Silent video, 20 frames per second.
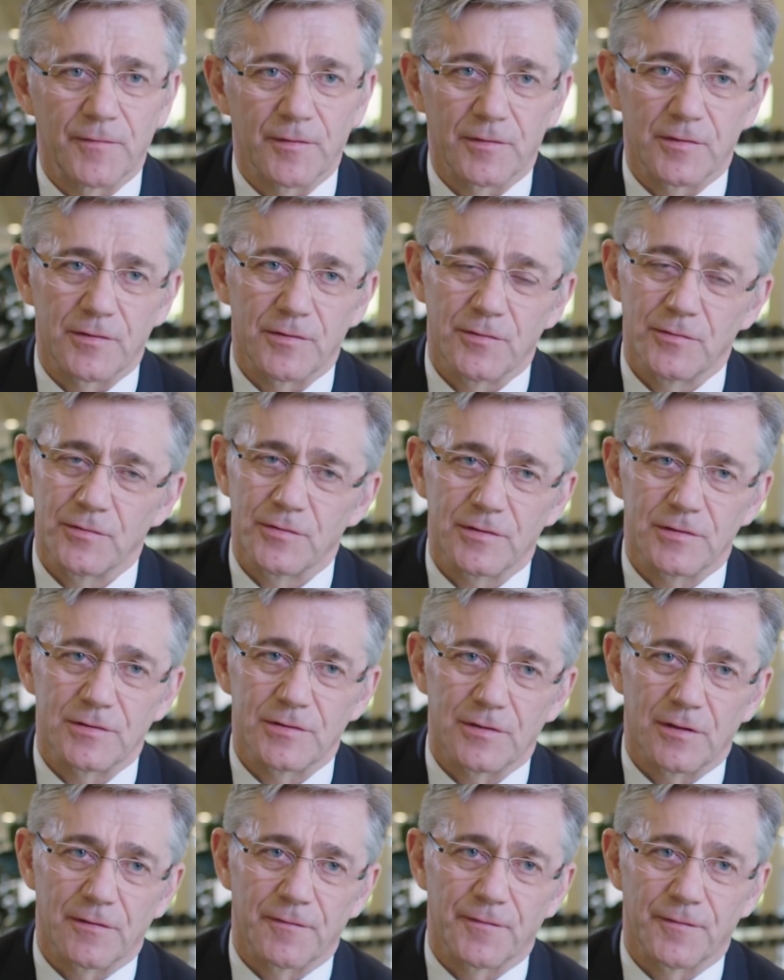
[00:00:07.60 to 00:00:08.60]
for the
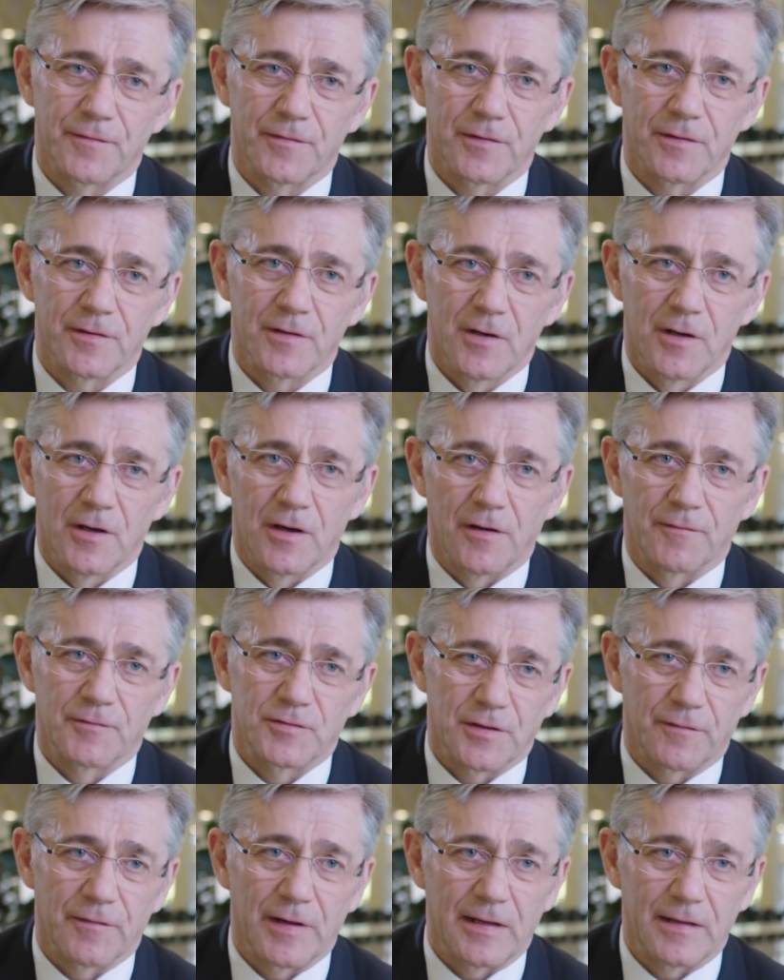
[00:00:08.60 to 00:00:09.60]
usage of
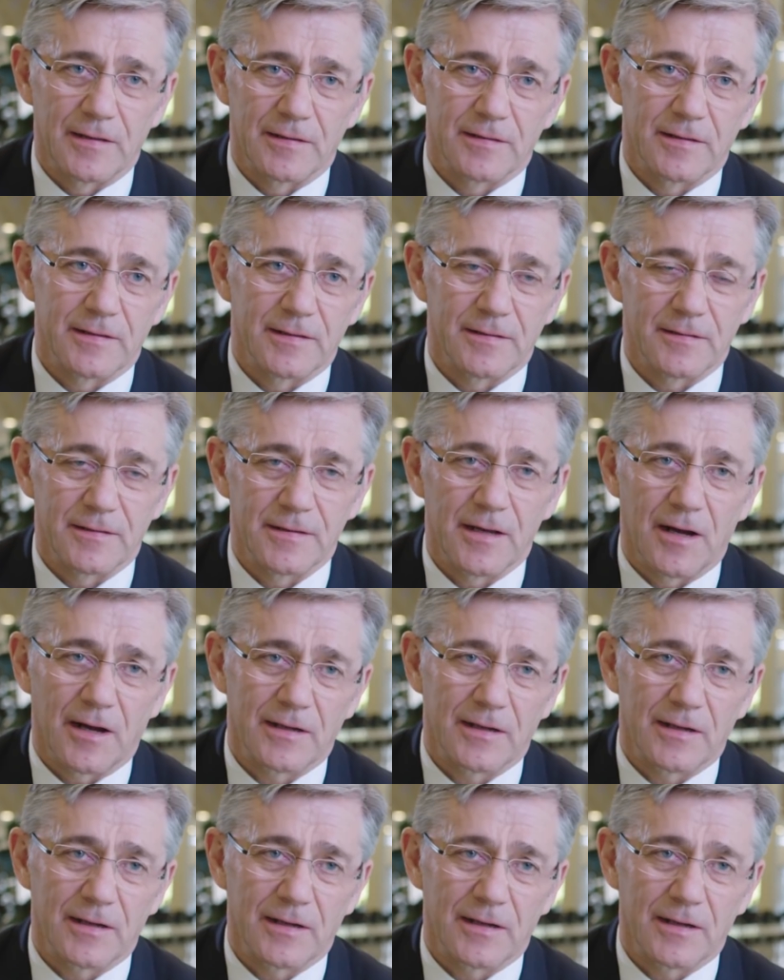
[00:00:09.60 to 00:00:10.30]
surveilling the